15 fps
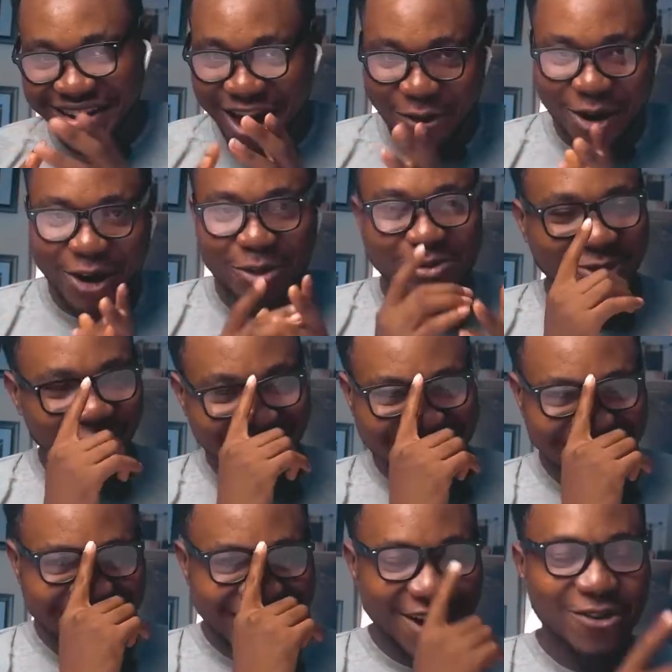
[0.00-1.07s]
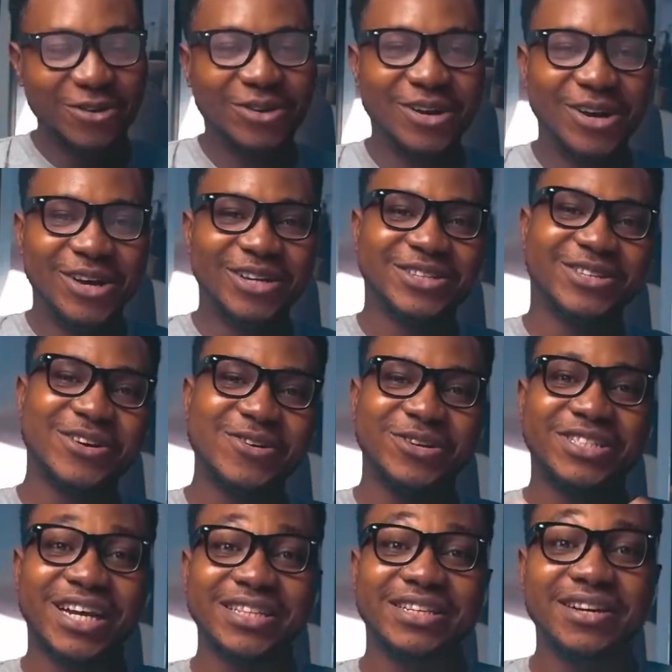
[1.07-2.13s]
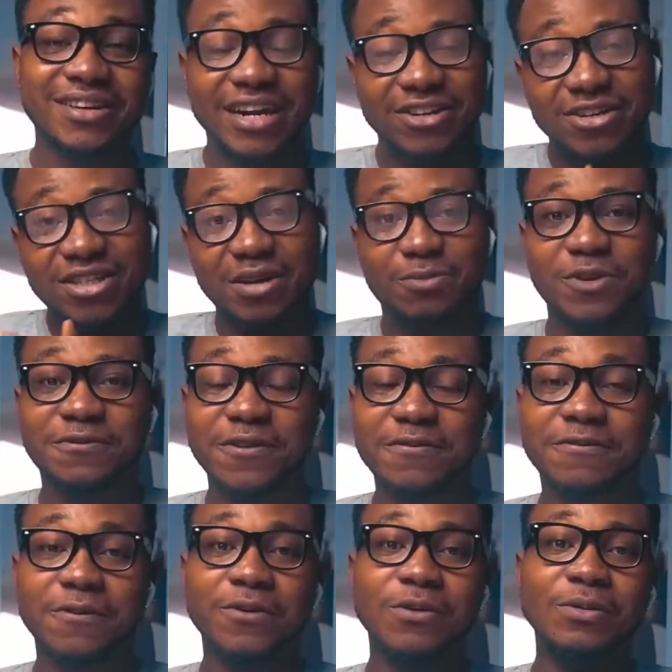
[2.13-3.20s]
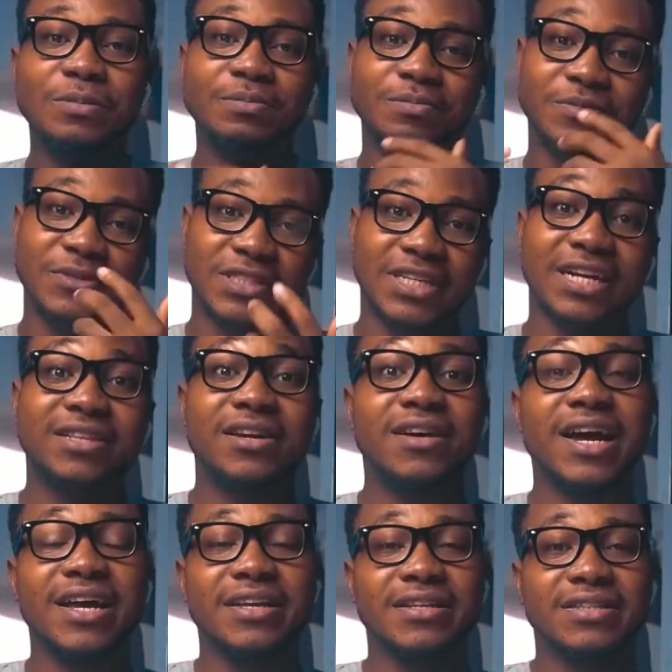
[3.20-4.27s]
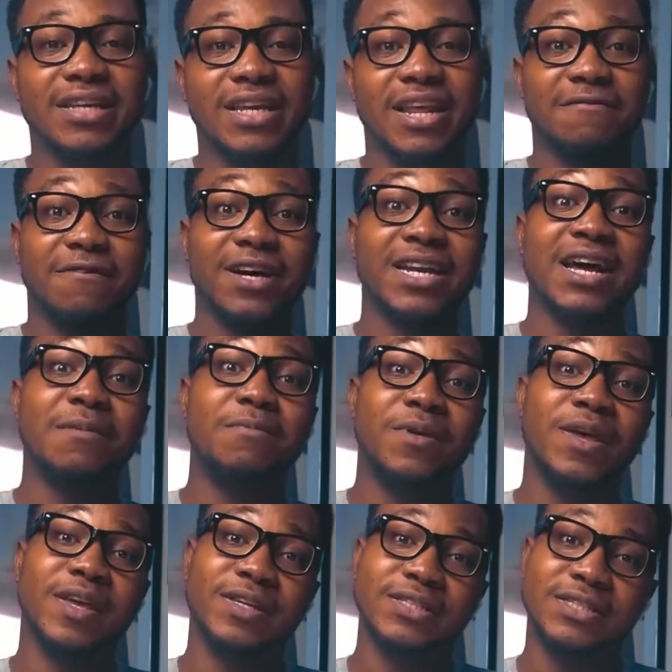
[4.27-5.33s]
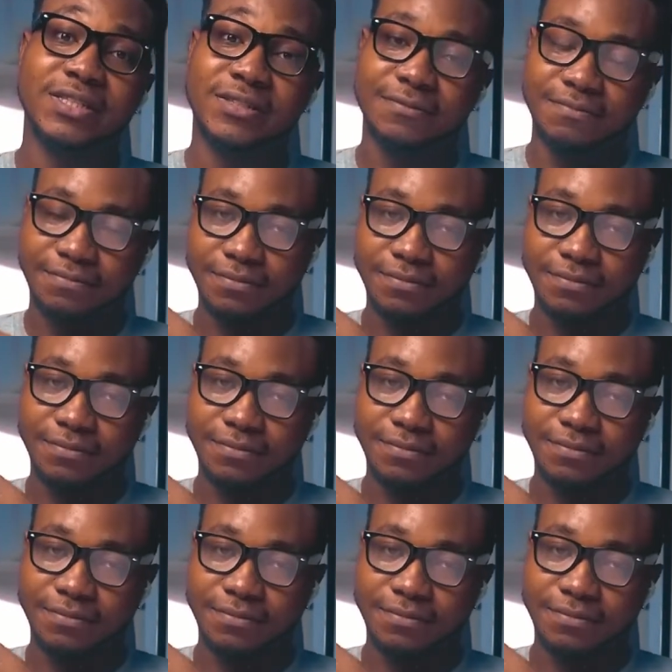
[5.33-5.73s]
welcome to our channel. So Shenteria, just a brief info. Shenteria is a Nevada-based